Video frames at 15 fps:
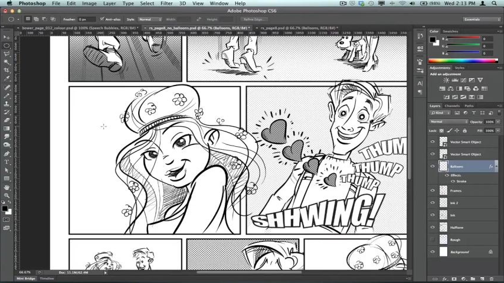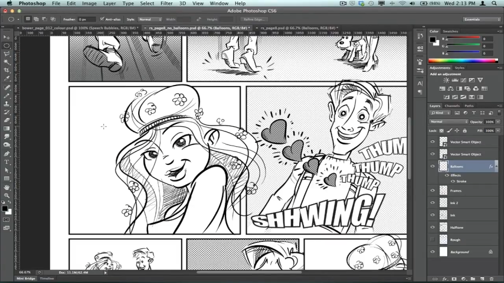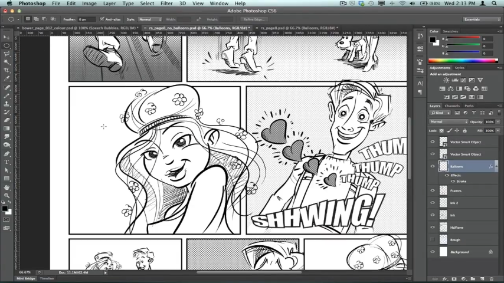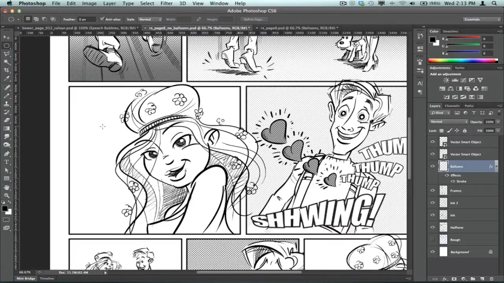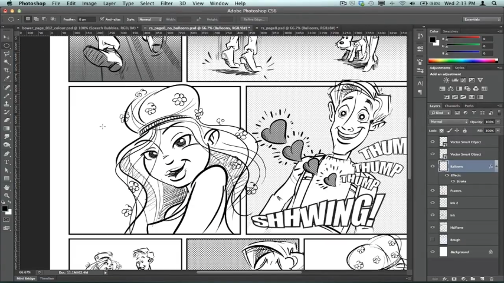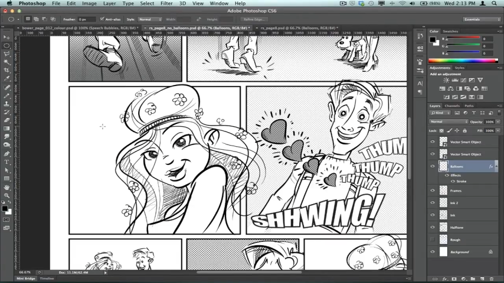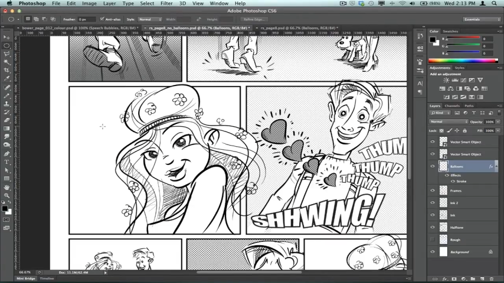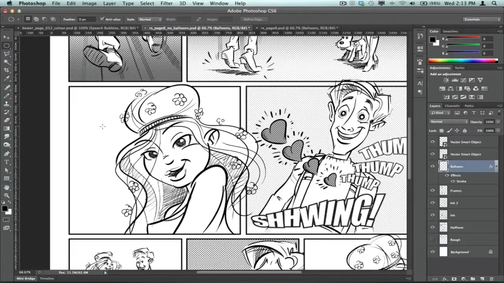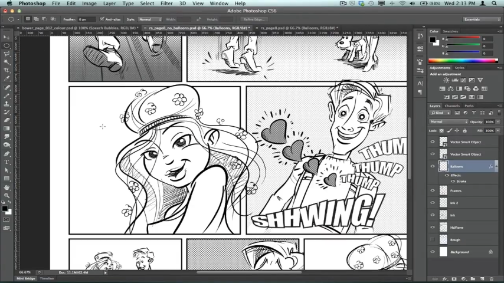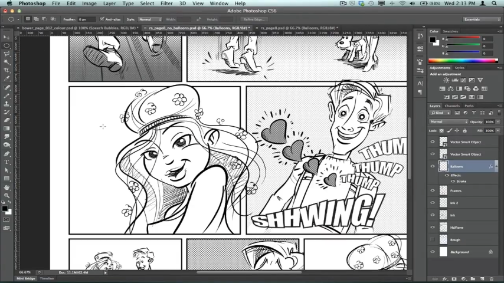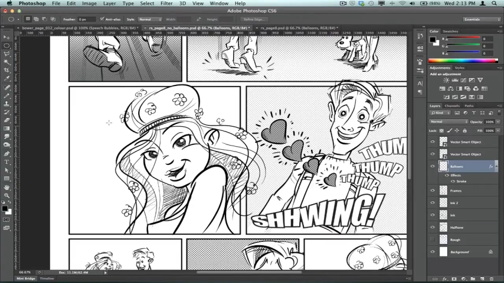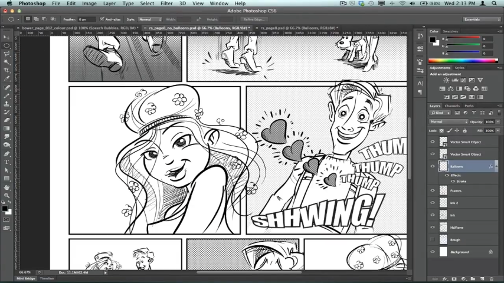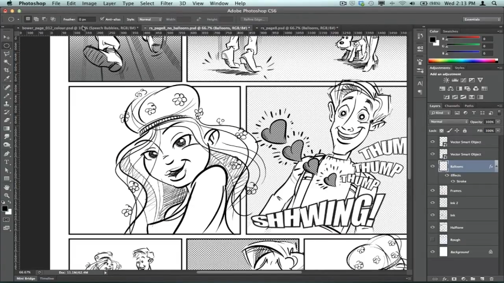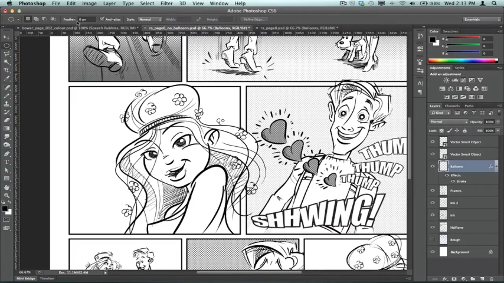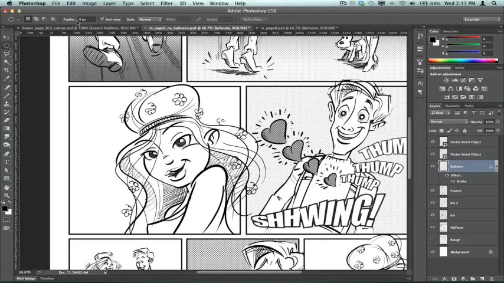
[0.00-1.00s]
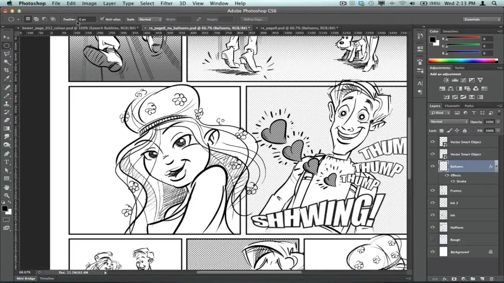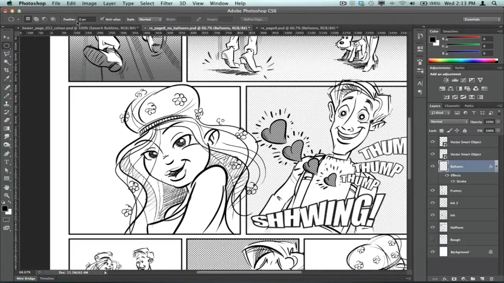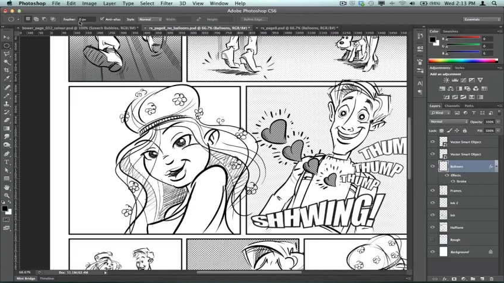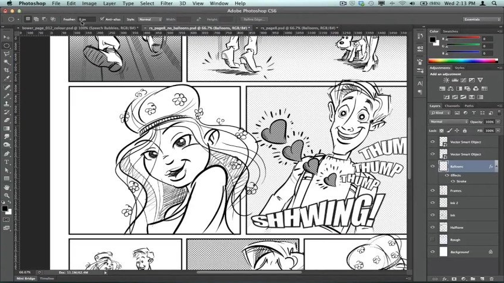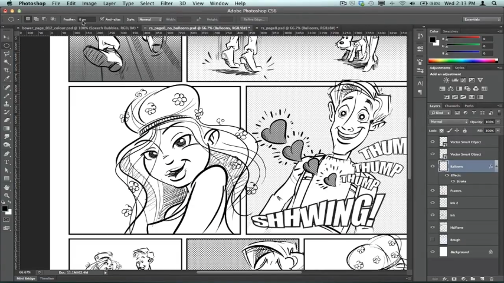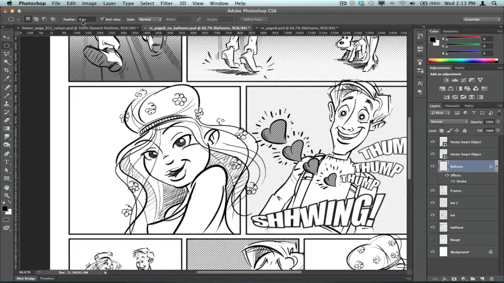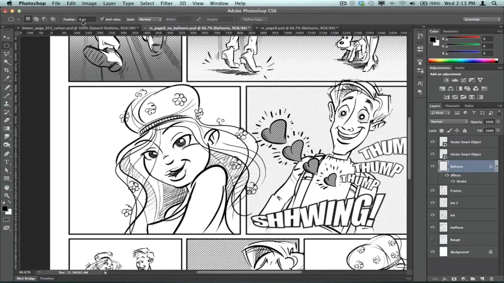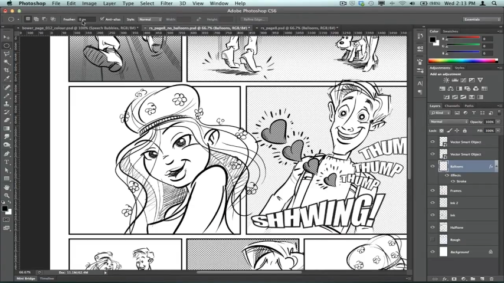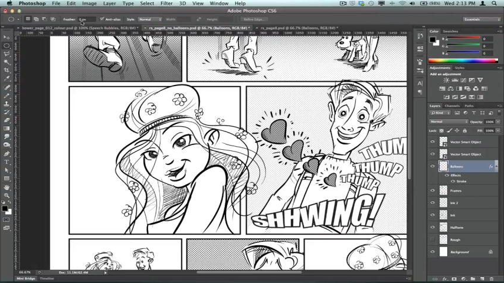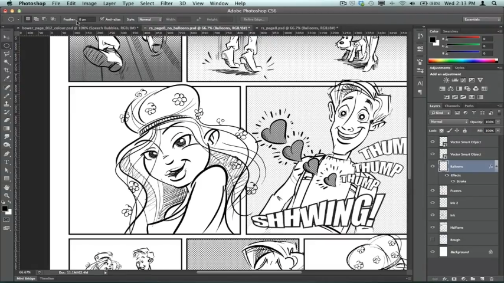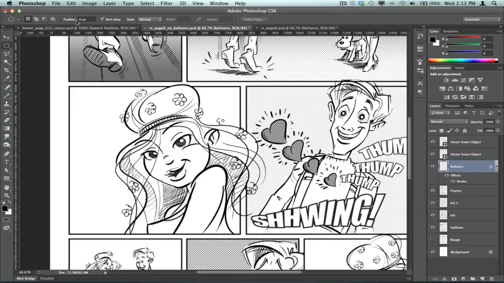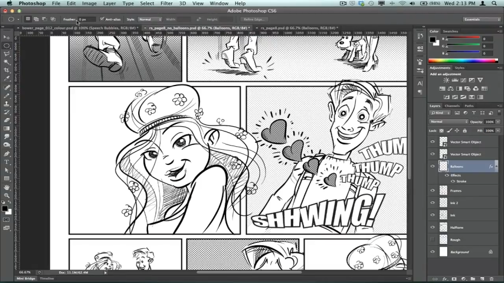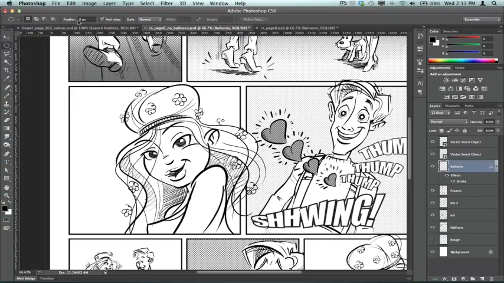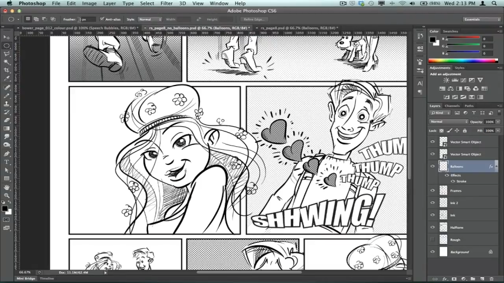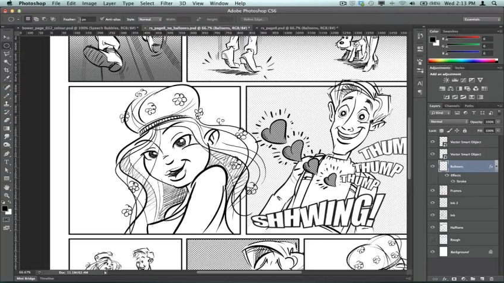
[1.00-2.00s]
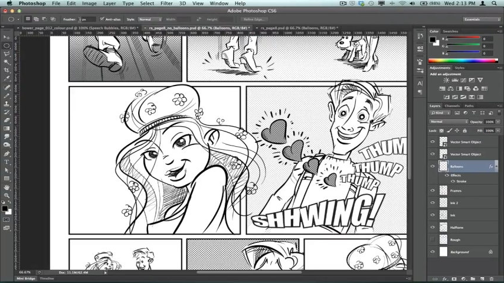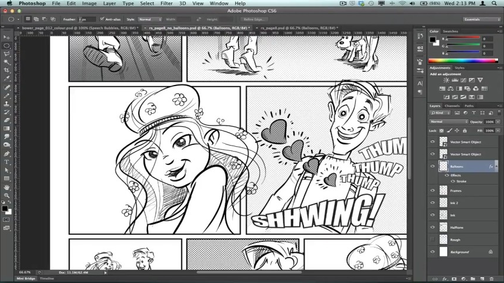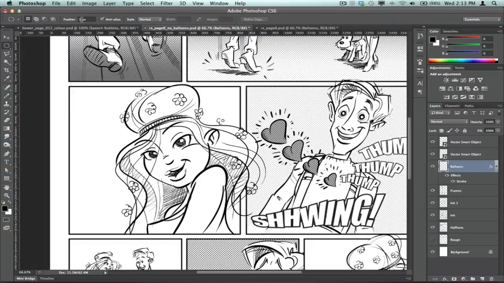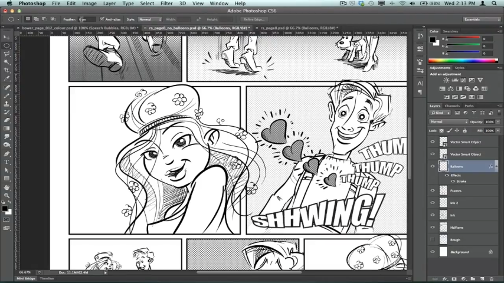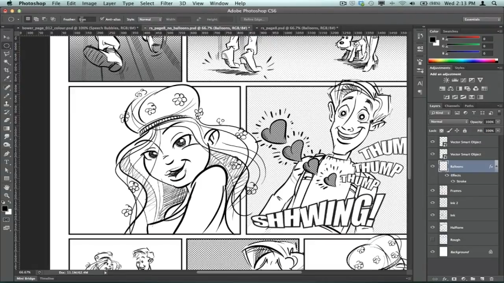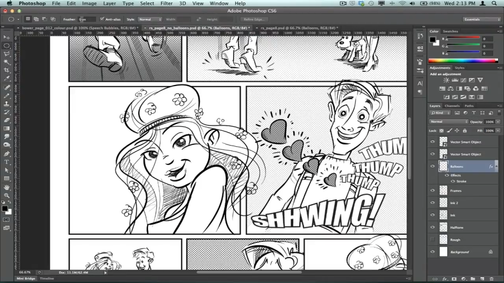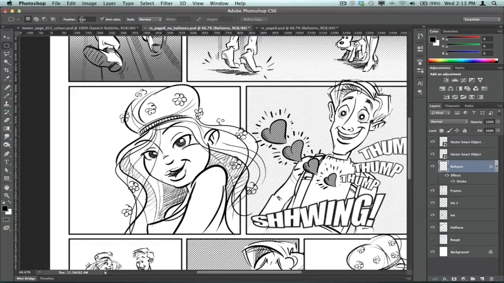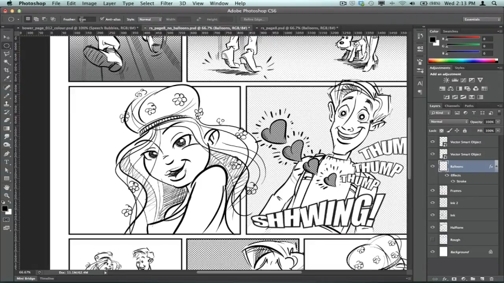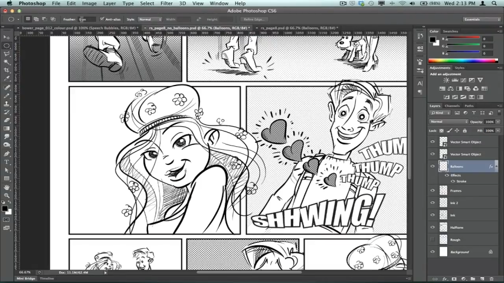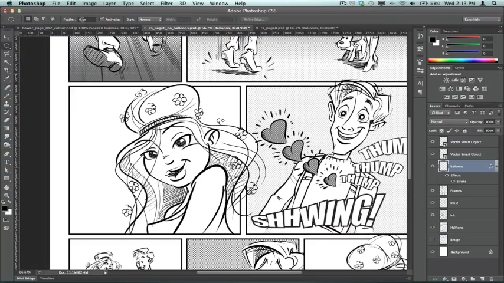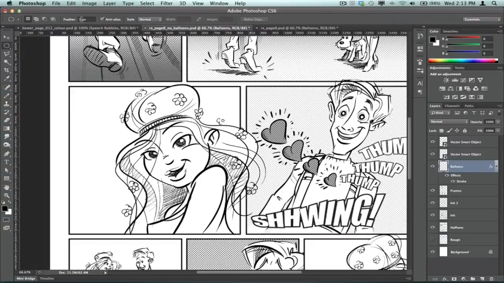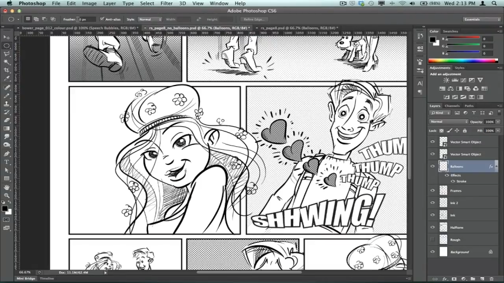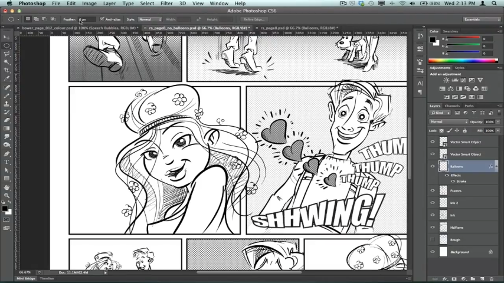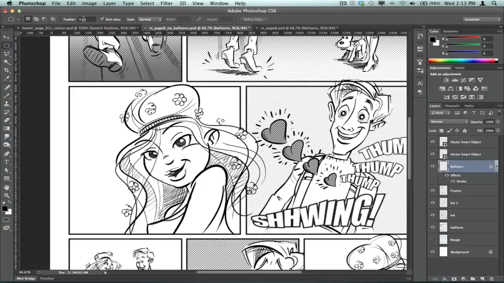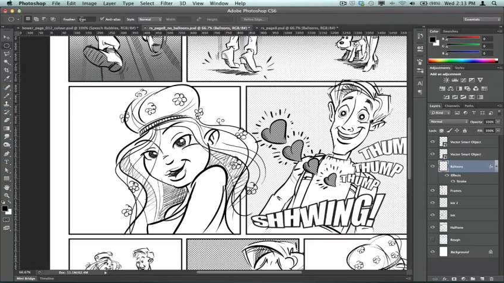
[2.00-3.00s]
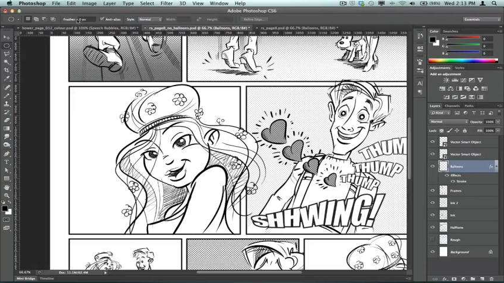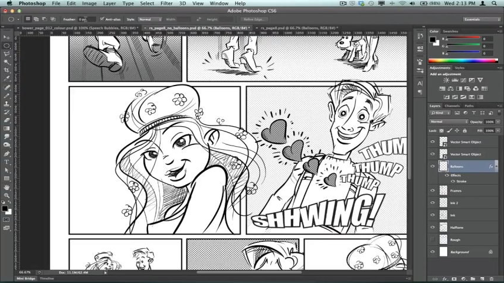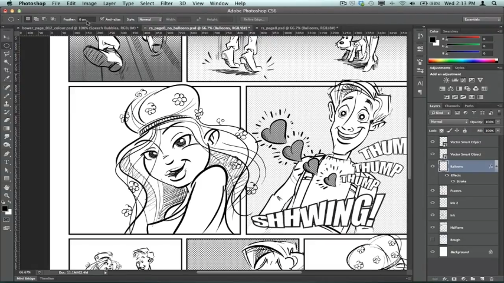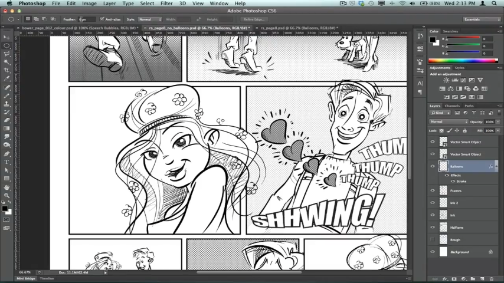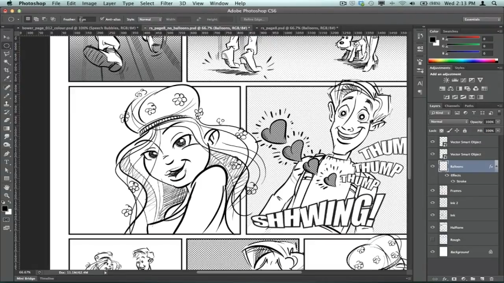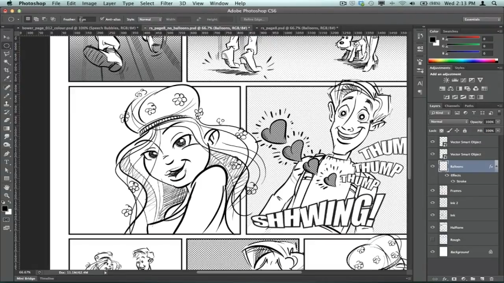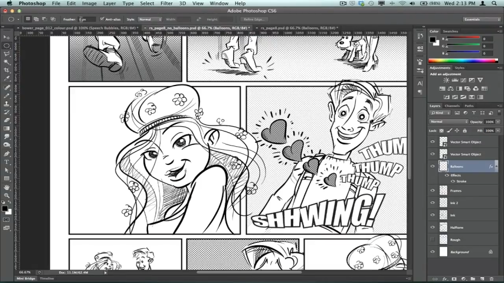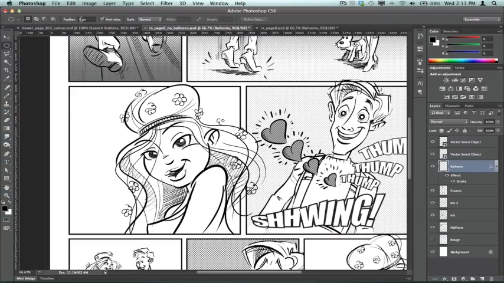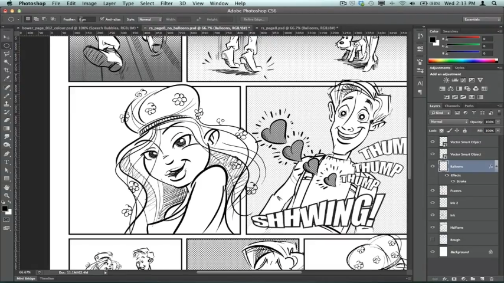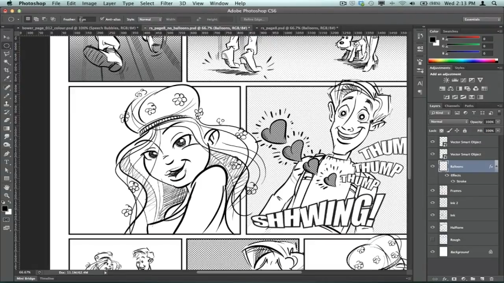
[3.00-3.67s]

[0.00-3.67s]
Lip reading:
Nobody's mouth can be seen.